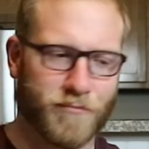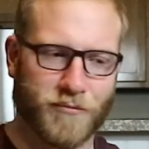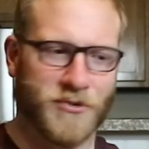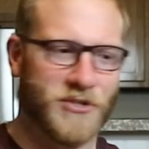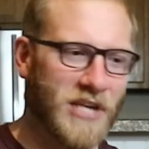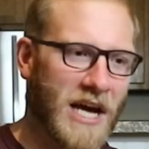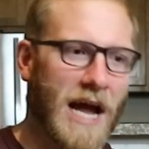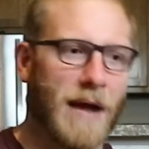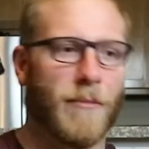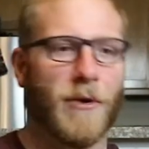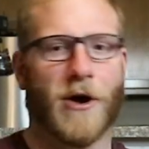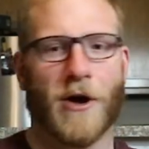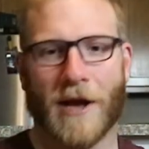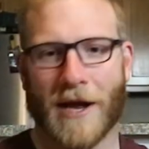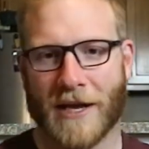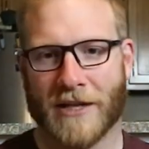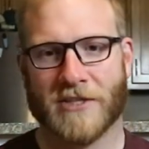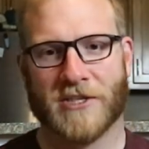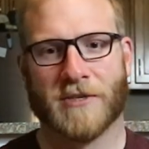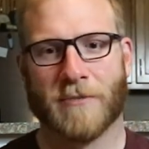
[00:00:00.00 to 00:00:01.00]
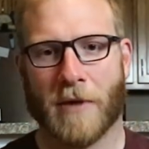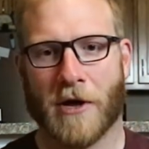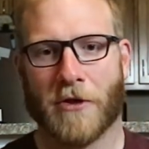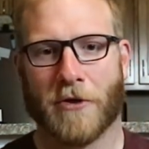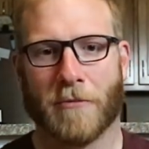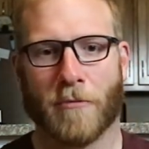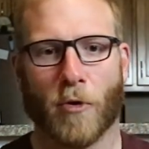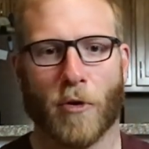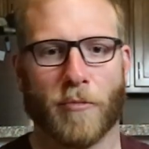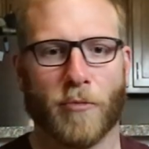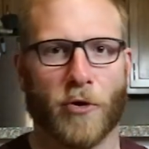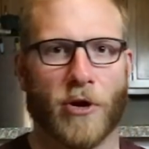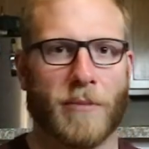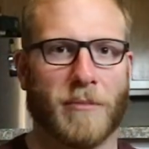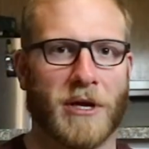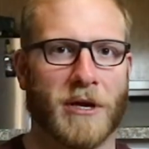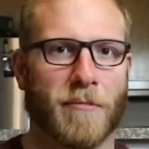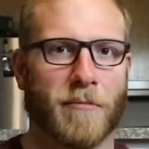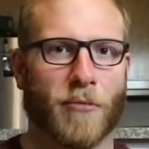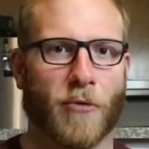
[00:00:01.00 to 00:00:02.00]
CYMA and some other more
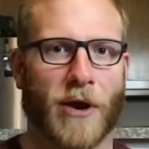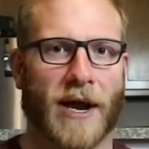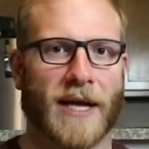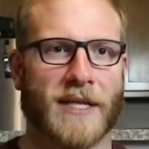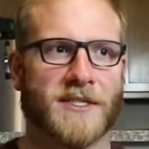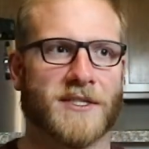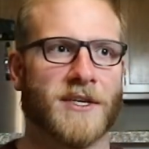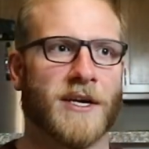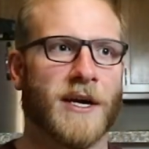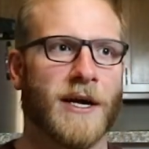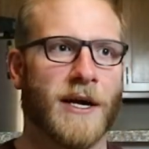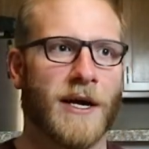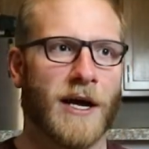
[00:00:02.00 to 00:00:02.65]
premium brands.